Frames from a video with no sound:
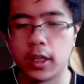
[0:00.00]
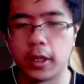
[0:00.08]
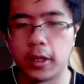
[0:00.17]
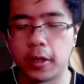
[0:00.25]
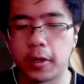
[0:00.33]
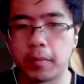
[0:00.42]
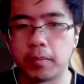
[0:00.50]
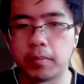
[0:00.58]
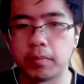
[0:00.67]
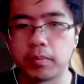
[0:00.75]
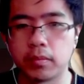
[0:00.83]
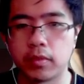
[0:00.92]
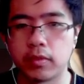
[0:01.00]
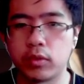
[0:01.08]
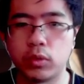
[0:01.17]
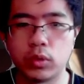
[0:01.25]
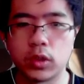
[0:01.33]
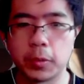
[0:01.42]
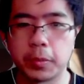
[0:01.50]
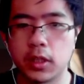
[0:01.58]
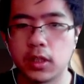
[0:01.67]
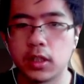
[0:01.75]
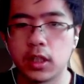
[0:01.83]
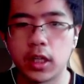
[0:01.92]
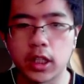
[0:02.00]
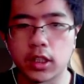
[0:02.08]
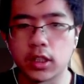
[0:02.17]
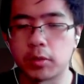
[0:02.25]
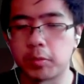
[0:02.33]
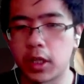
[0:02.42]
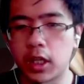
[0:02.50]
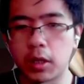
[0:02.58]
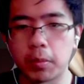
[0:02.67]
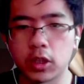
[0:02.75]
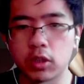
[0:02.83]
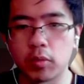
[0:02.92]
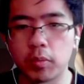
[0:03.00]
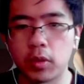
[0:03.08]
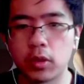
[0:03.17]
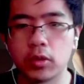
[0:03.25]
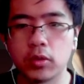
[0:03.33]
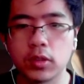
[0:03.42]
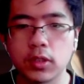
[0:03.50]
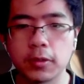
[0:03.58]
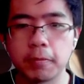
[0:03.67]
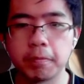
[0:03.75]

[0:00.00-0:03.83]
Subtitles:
To lose a piece here, I just take a bunch of pawns.